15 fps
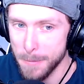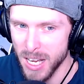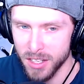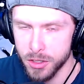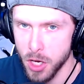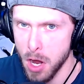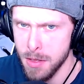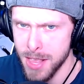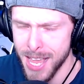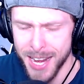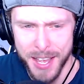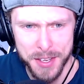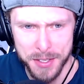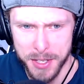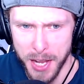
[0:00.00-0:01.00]
But don't let
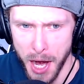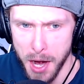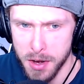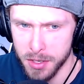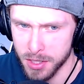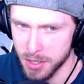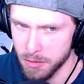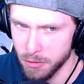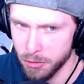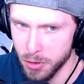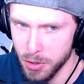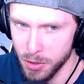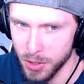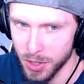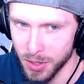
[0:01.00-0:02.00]
his charisma
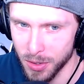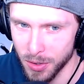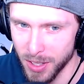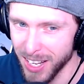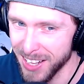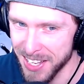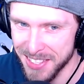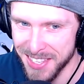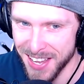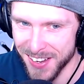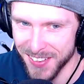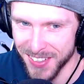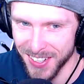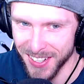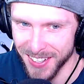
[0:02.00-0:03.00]
fool you. I like that
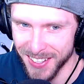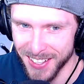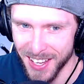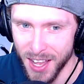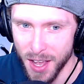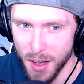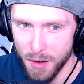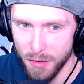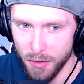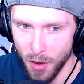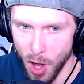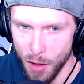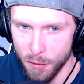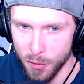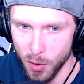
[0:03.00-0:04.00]
word.
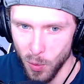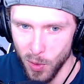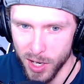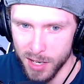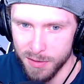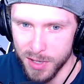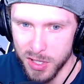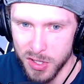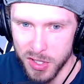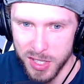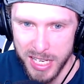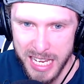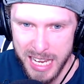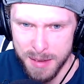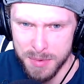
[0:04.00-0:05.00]
Fall for one of his
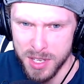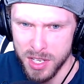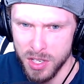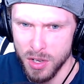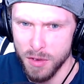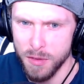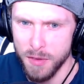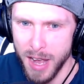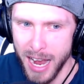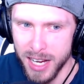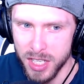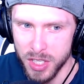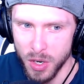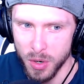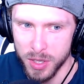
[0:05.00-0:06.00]
schemes and you'll
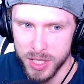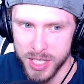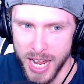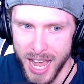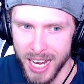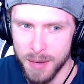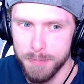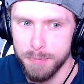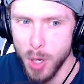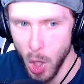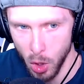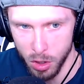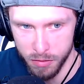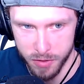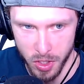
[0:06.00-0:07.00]
find your tech
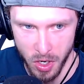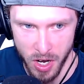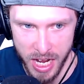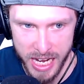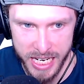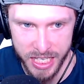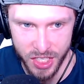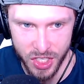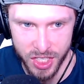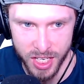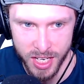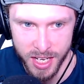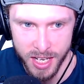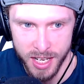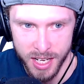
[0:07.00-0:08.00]
pulverized.